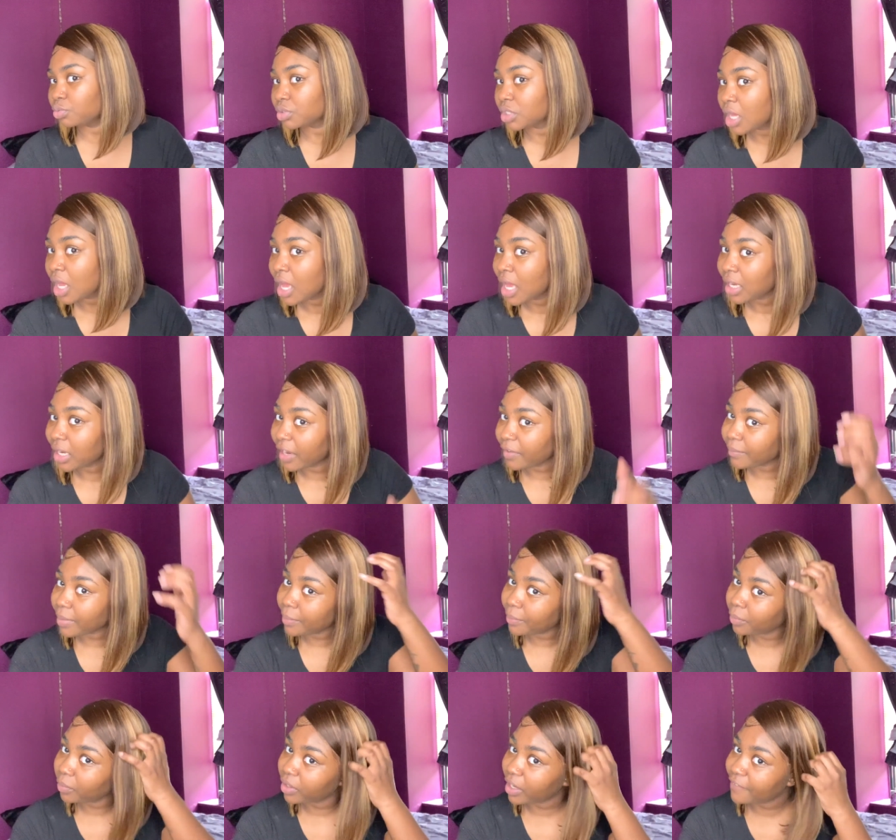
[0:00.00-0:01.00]
remember when
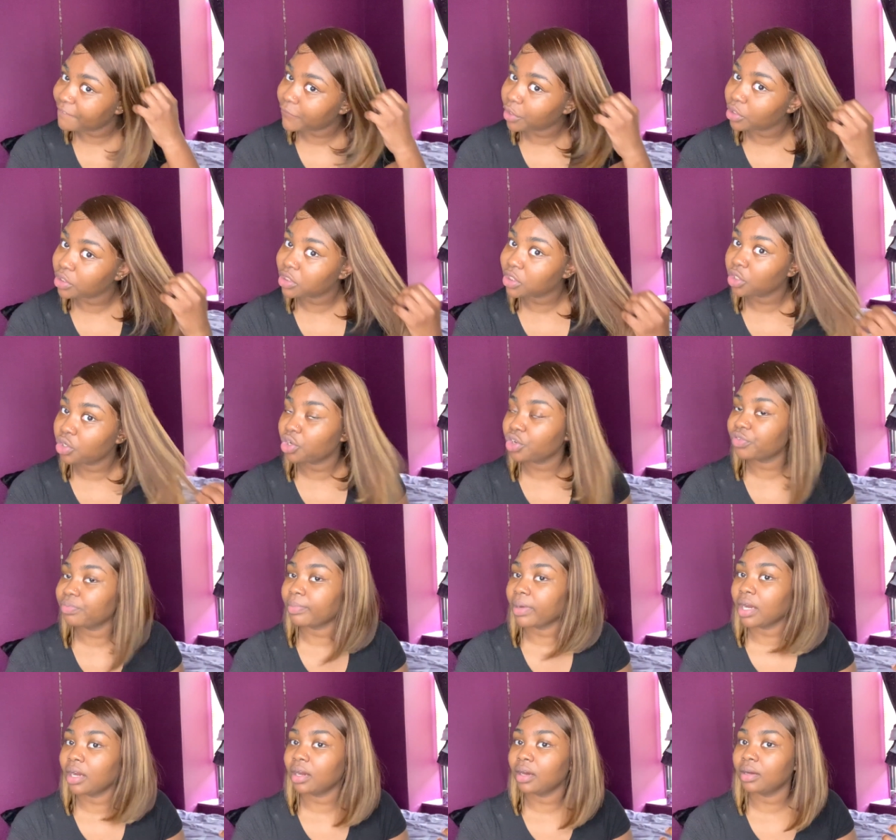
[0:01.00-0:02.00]
I first took off my
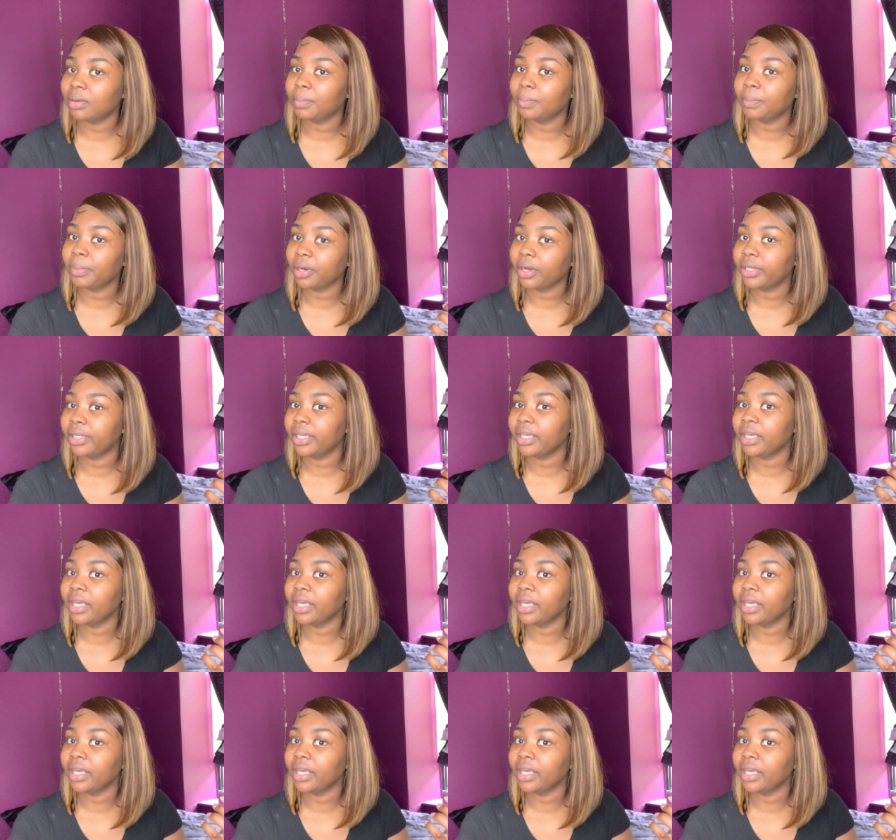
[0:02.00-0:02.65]
bonnet,